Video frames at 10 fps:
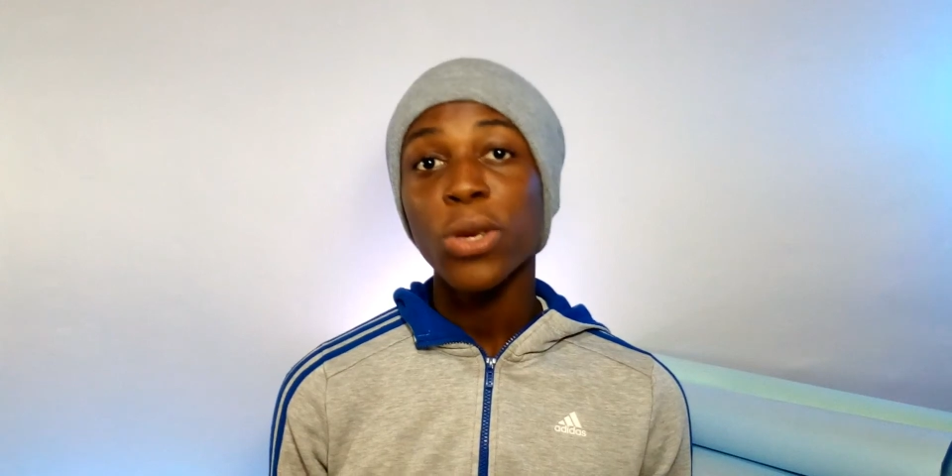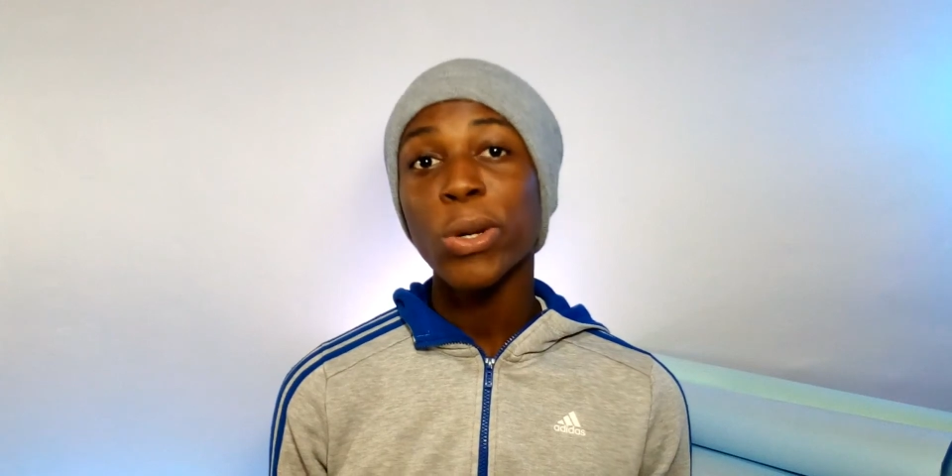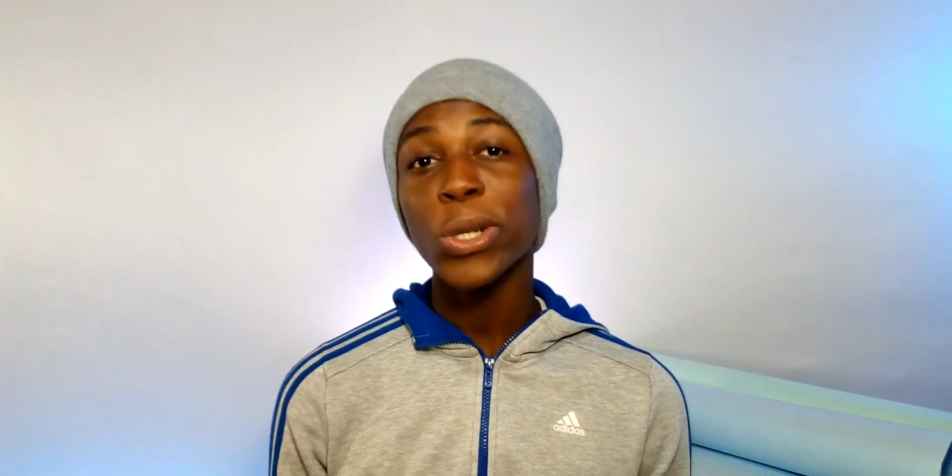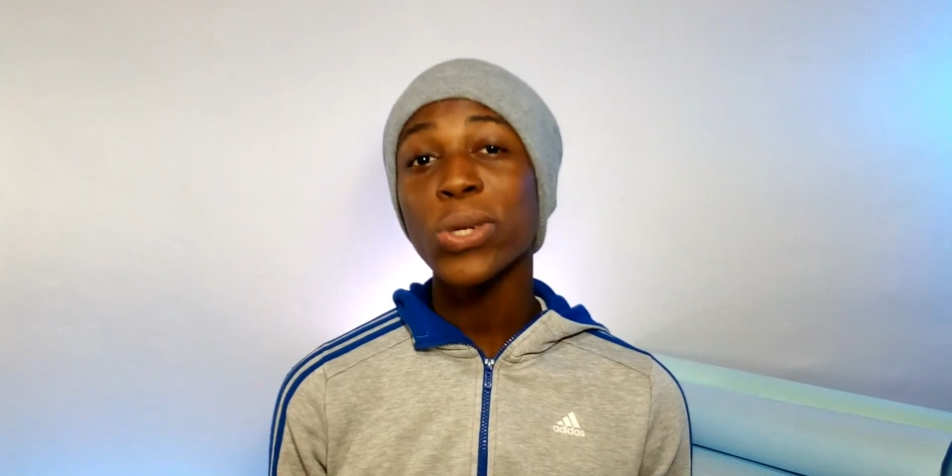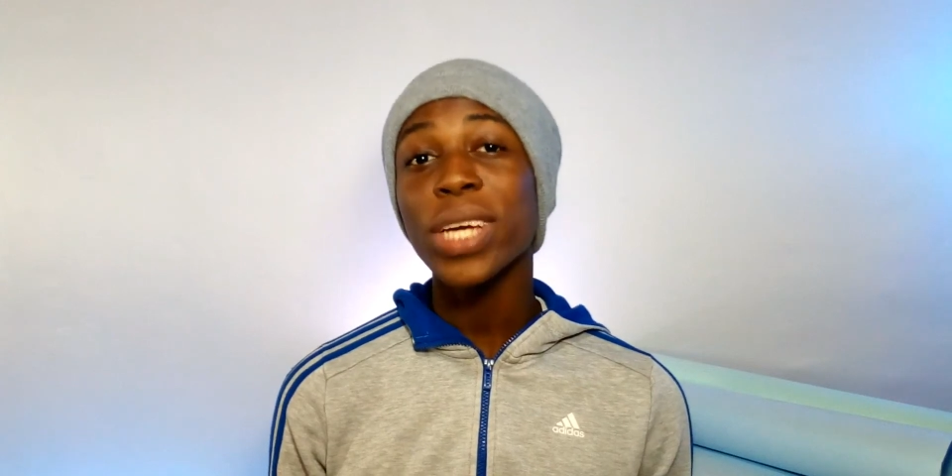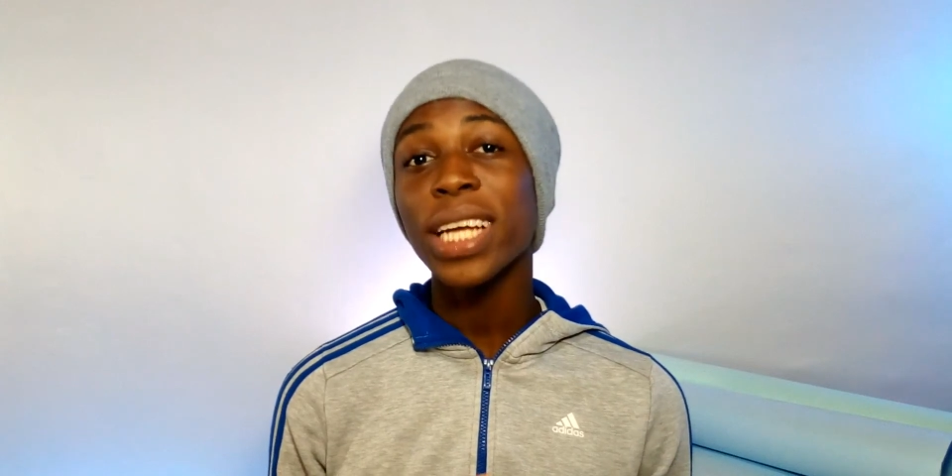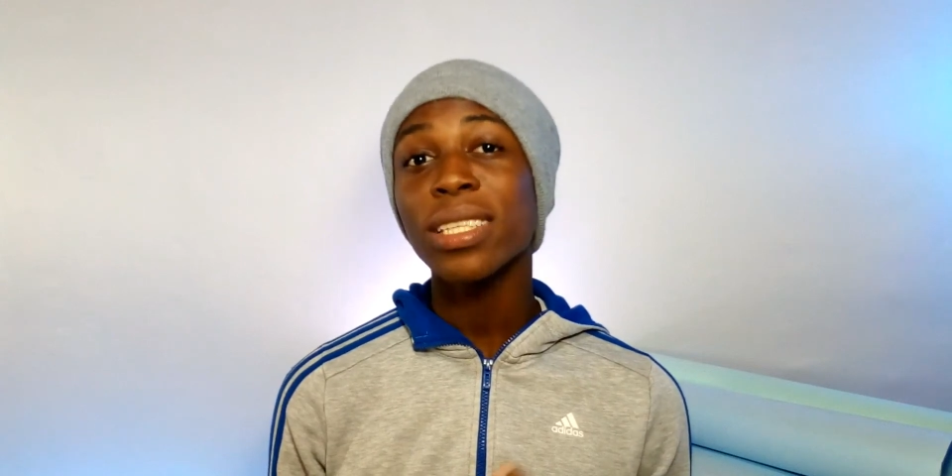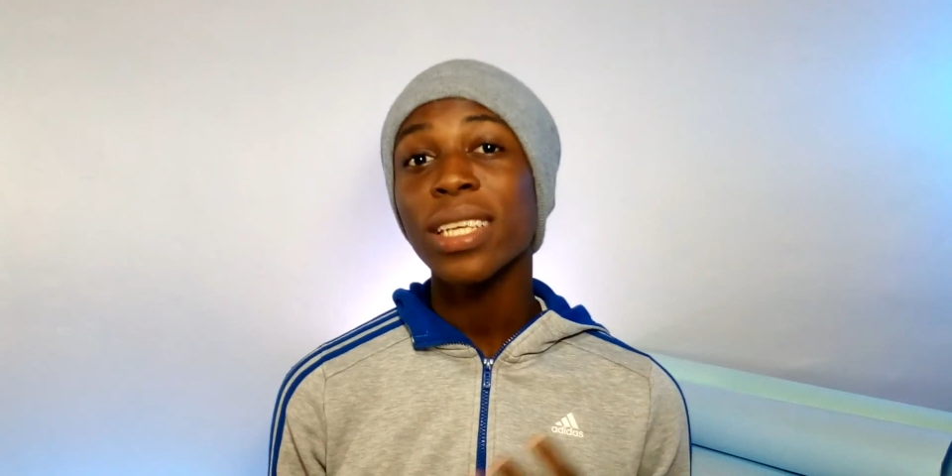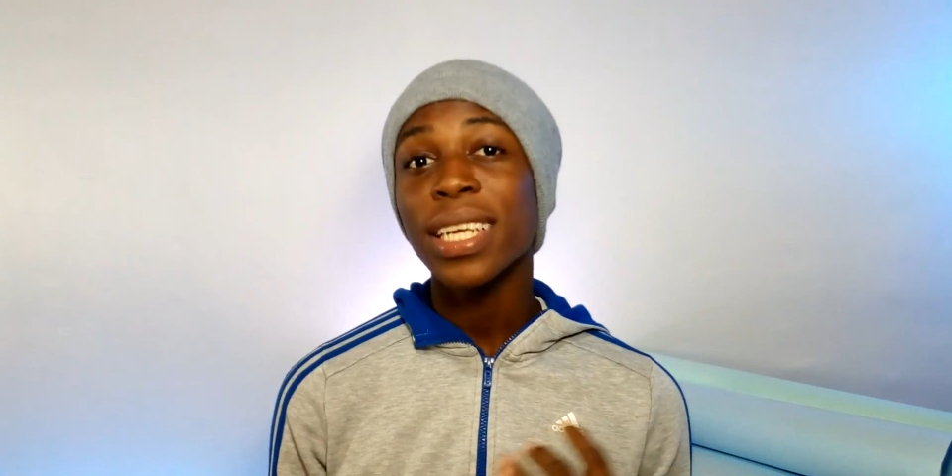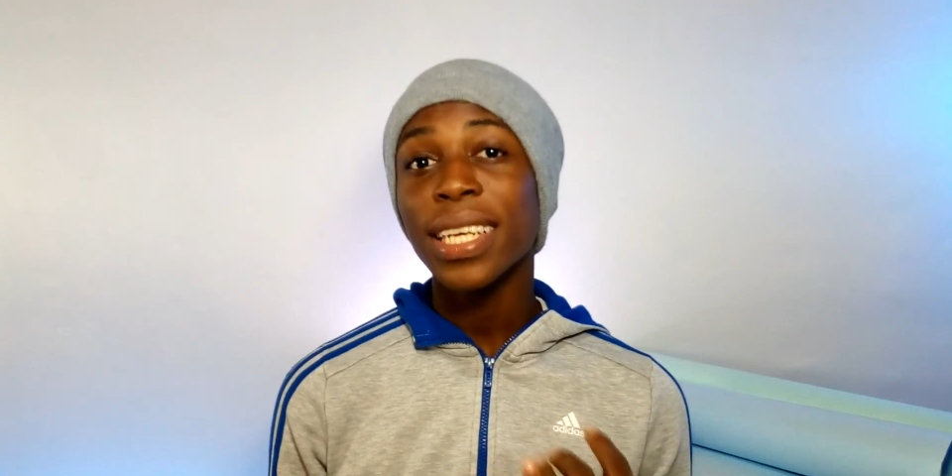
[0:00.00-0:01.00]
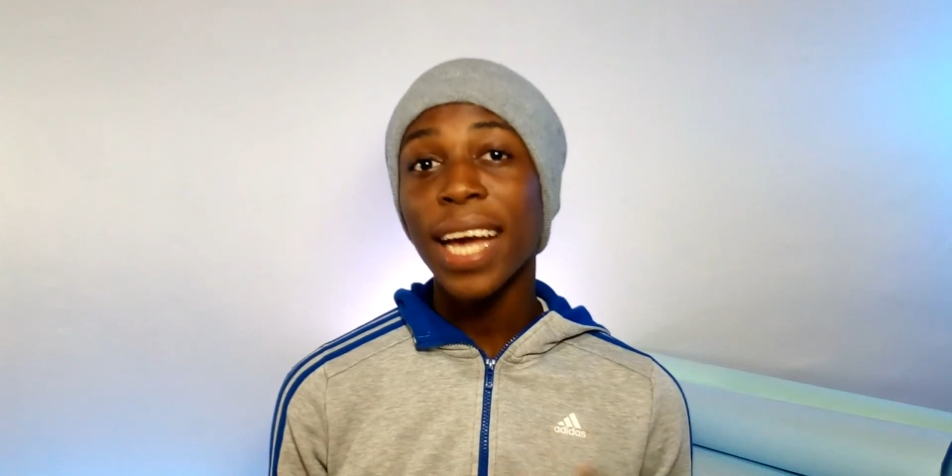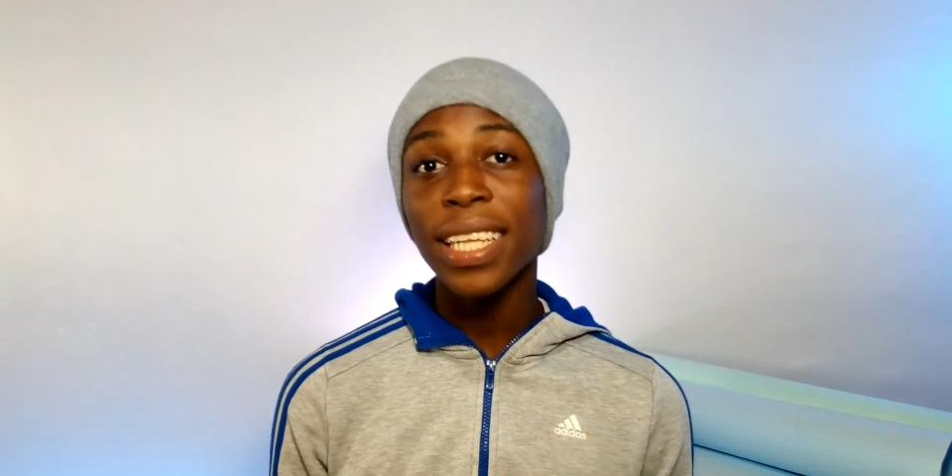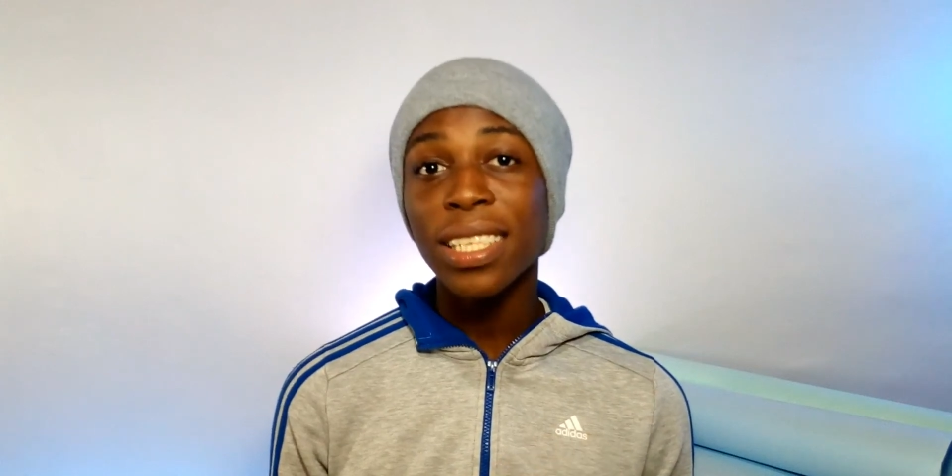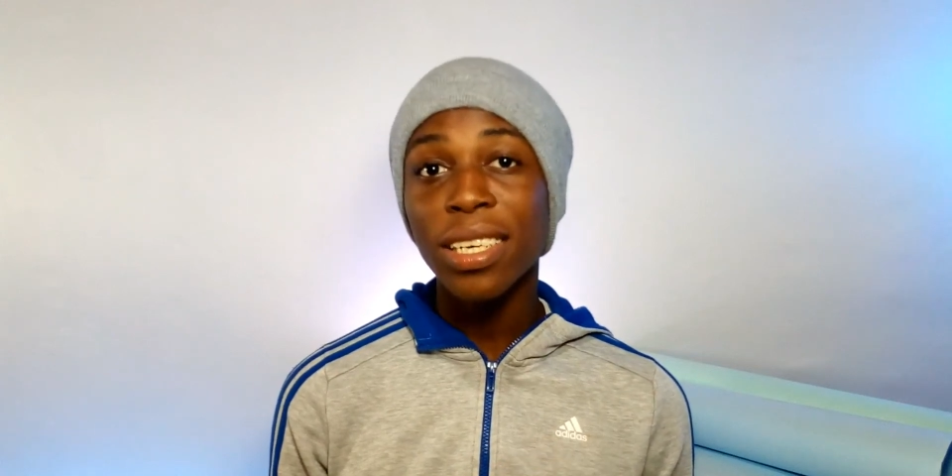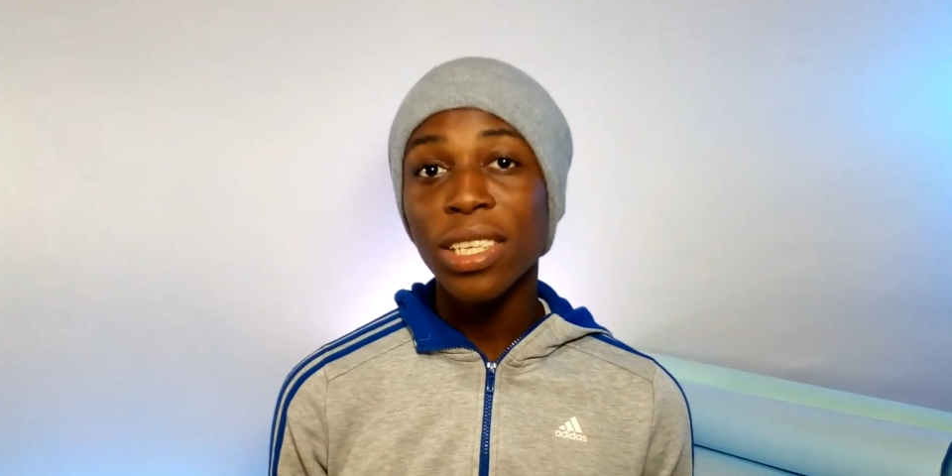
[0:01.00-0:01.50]
you also get
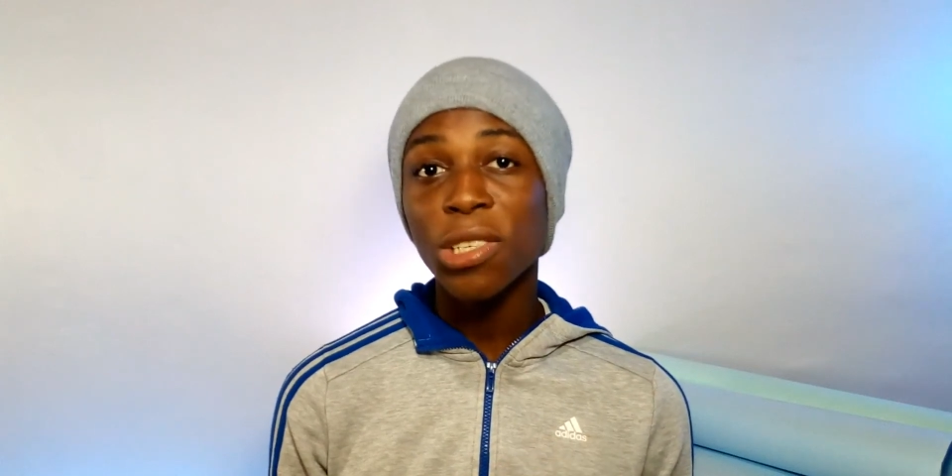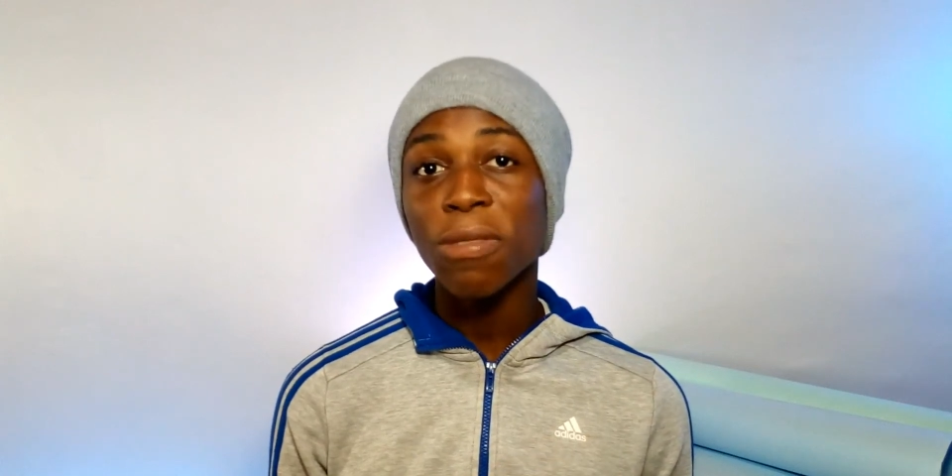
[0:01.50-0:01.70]
90Hz